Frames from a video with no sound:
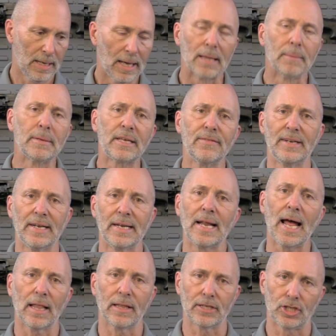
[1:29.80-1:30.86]
Let me give you an
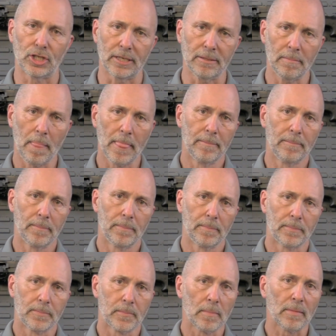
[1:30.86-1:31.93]
analogy.
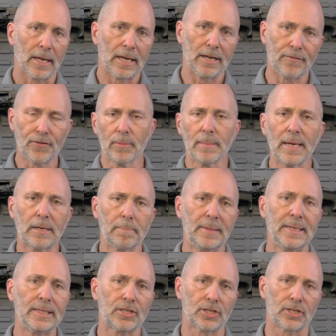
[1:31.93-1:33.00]
If you're making
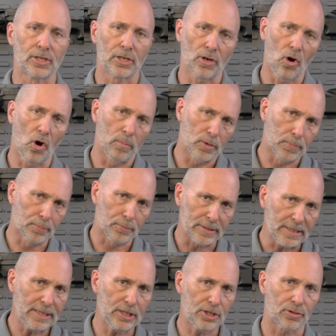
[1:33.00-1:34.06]
pizzas at home, you
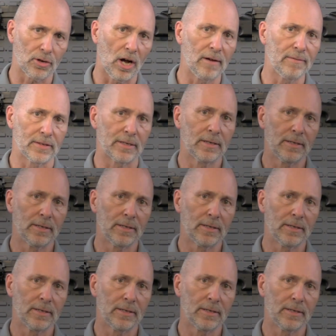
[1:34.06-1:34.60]
preheat your oven